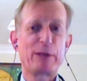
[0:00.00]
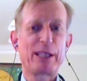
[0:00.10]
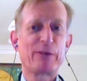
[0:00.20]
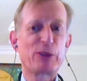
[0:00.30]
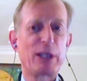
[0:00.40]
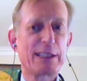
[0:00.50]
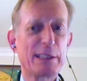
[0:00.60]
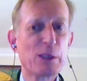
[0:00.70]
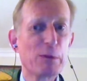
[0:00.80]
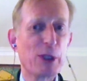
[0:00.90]
me when I was
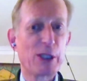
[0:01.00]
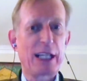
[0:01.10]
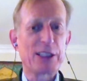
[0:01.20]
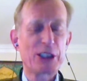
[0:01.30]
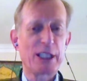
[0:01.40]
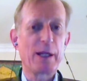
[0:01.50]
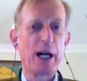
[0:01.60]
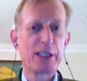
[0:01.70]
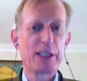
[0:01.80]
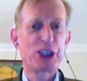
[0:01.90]
writing the book, actually.
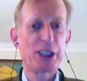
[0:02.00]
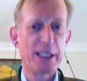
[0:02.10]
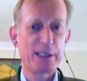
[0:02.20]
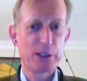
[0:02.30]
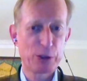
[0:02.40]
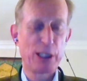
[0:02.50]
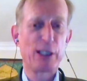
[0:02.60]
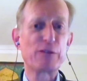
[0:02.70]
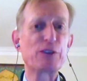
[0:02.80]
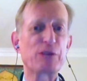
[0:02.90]
I shared a
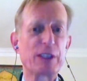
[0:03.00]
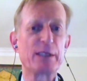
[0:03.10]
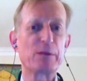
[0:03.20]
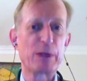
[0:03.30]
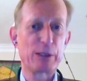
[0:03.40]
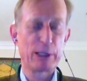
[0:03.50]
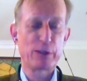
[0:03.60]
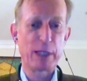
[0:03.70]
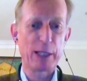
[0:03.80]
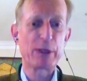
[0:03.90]
draft of it with one
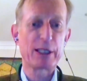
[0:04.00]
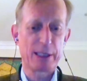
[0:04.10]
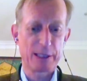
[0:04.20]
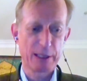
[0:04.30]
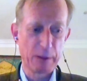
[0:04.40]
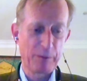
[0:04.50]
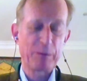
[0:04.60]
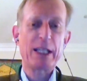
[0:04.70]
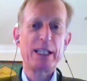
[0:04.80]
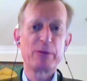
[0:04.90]
of my brothers, and
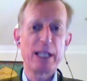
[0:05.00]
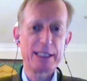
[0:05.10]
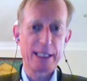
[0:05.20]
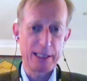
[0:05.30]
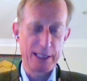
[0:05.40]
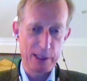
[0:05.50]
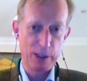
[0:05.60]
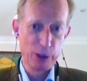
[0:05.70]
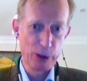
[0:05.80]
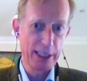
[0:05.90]
he read it,
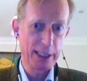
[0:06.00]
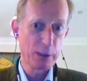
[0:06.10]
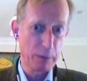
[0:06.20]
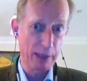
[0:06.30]
including the